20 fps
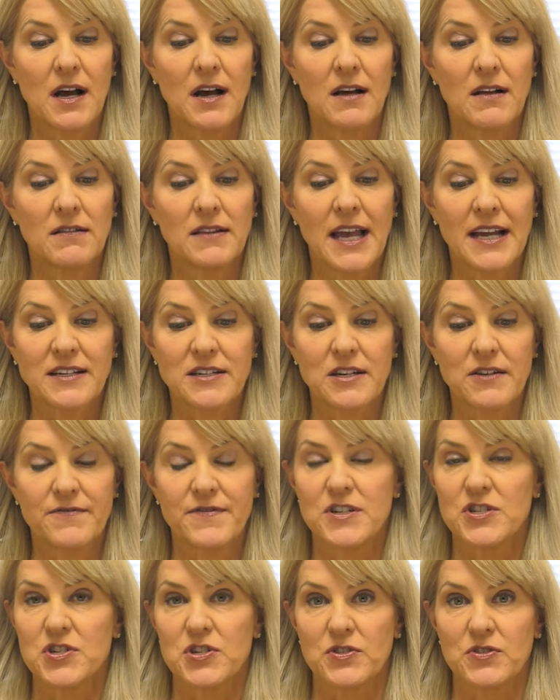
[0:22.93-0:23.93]
elected
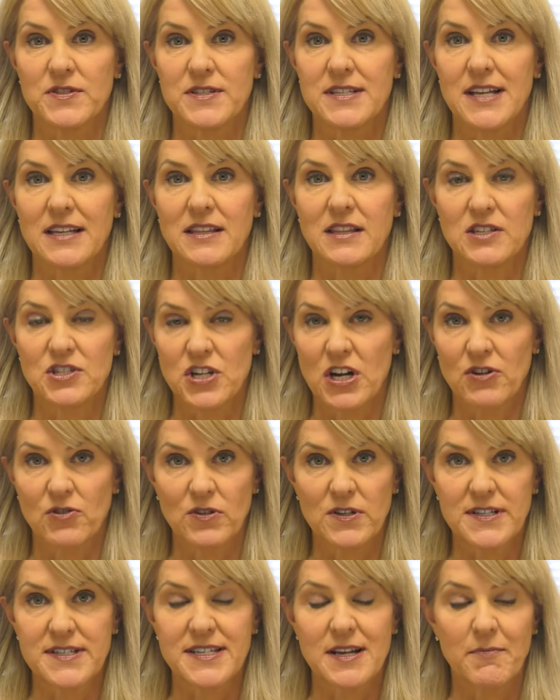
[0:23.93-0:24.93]
officials like the
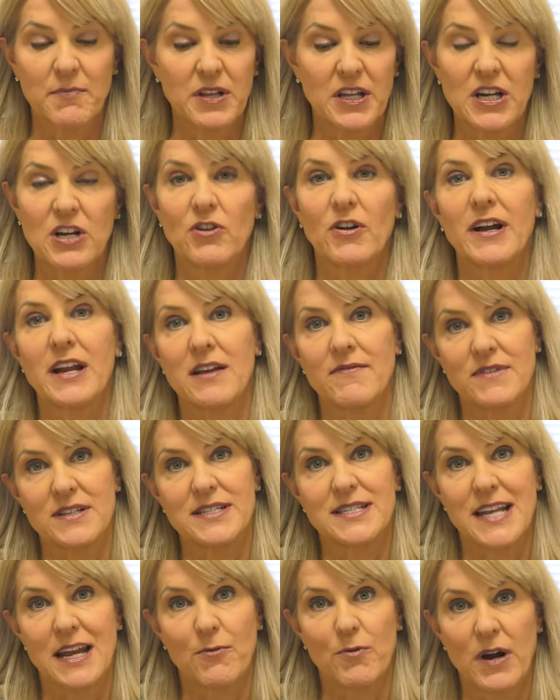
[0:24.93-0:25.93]
General Assembly or any of the
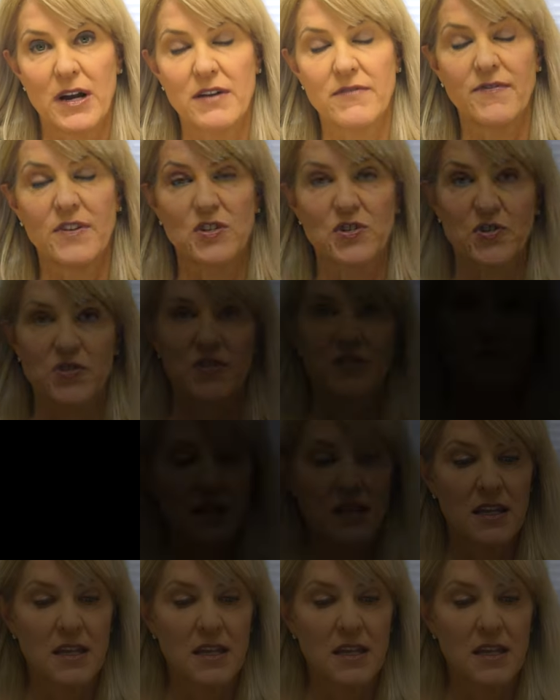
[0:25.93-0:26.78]
statewide officials.